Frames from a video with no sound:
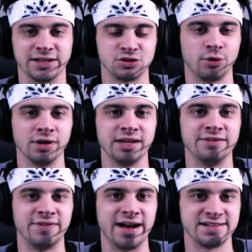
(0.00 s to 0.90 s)
going to lead
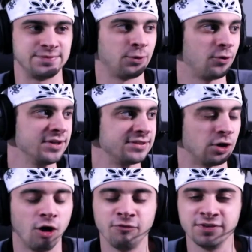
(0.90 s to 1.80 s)
to fantasy points, and
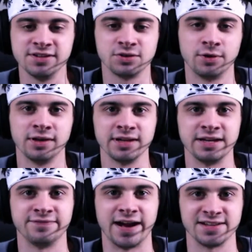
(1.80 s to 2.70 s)
hopefully it's going to lead
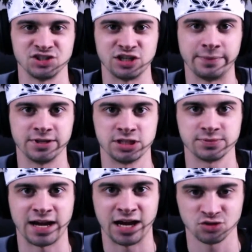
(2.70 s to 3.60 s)
to fantasy championships
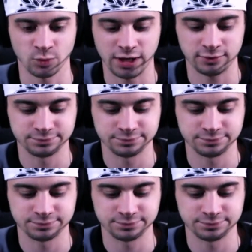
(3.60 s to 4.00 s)
as well.